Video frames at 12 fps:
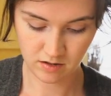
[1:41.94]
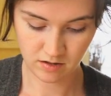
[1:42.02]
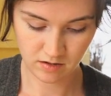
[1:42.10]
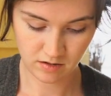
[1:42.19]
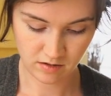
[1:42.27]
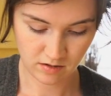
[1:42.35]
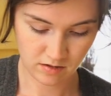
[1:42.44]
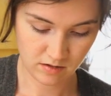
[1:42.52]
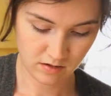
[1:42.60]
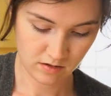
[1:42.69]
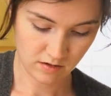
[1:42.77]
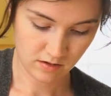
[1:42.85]

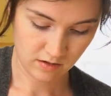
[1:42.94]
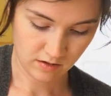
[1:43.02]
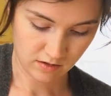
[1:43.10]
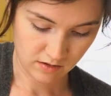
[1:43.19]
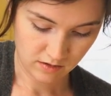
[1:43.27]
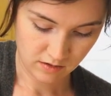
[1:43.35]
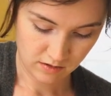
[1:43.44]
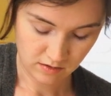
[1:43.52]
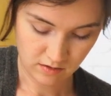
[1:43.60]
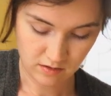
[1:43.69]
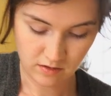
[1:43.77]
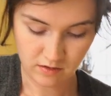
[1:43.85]

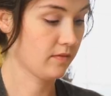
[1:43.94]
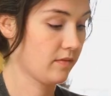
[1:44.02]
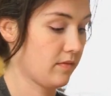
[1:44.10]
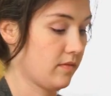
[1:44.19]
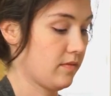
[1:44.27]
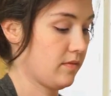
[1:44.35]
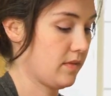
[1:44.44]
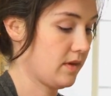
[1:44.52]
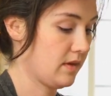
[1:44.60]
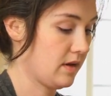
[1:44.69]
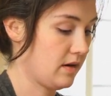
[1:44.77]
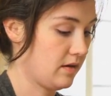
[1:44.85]

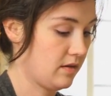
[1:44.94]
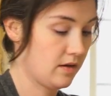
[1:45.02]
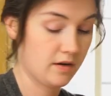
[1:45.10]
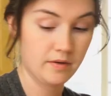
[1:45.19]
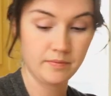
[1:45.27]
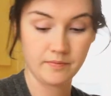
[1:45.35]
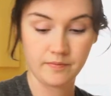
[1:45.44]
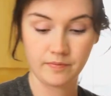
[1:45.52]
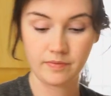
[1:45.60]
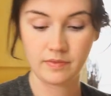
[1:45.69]
(silence)